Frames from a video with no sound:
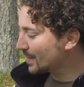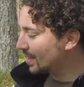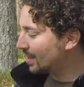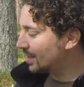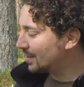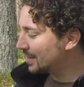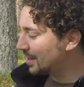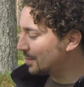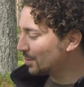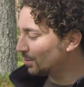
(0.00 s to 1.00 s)
You know,
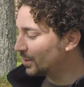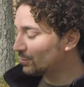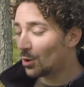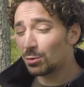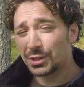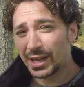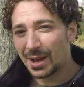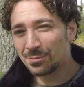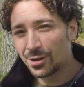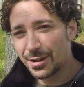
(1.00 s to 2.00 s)
they probably rolled the
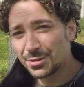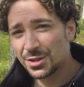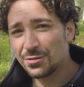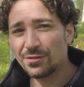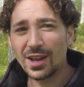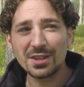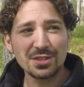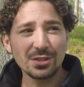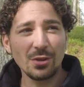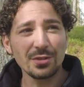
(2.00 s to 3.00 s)
camera out too
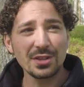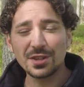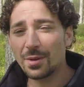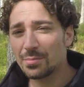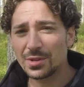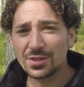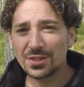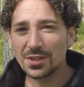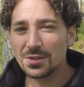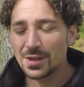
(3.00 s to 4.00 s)
fast, a lot of these companies
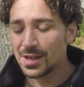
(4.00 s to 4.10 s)
do,